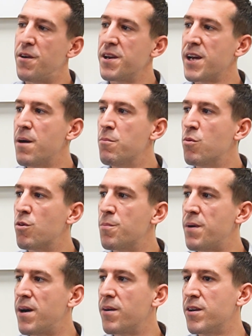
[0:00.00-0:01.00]
finding out more
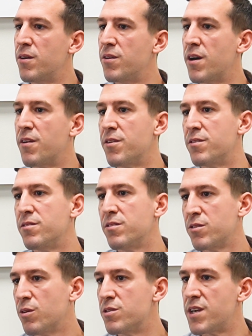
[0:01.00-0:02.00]
about you know the other
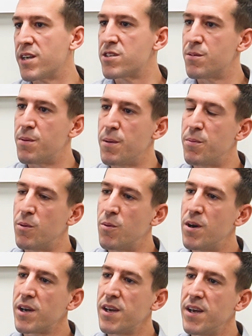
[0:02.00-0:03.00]
contexts that people are
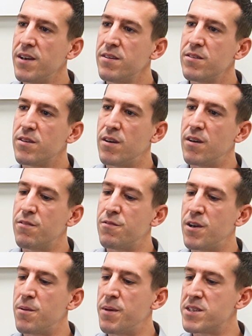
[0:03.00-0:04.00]
working in uh,
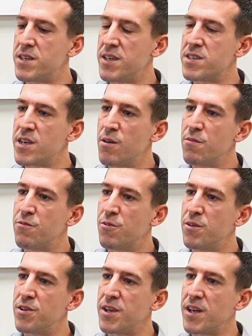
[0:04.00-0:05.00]
fundamentally is helpful
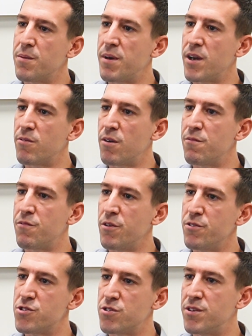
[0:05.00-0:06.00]
in thinking about your own
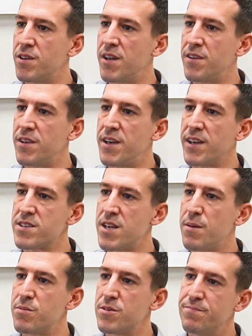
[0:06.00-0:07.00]
future and, and the next
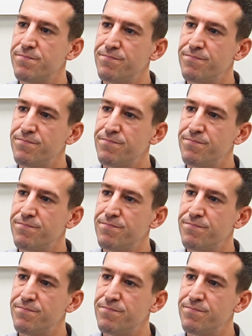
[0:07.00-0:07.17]
steps.